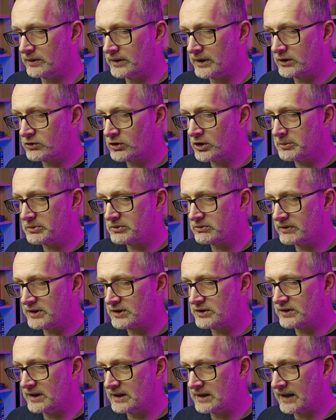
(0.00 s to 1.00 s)
Their troops
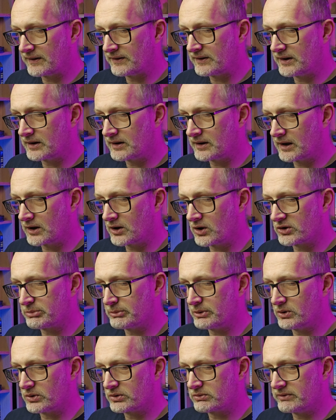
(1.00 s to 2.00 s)
reached the Atlantic, their
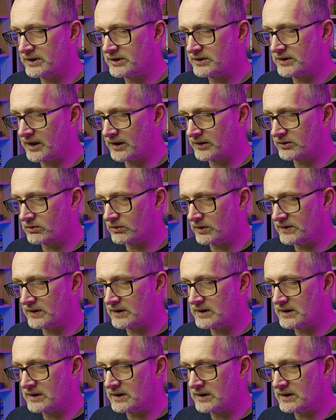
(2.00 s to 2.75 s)
cosmonauts reached the asteroids,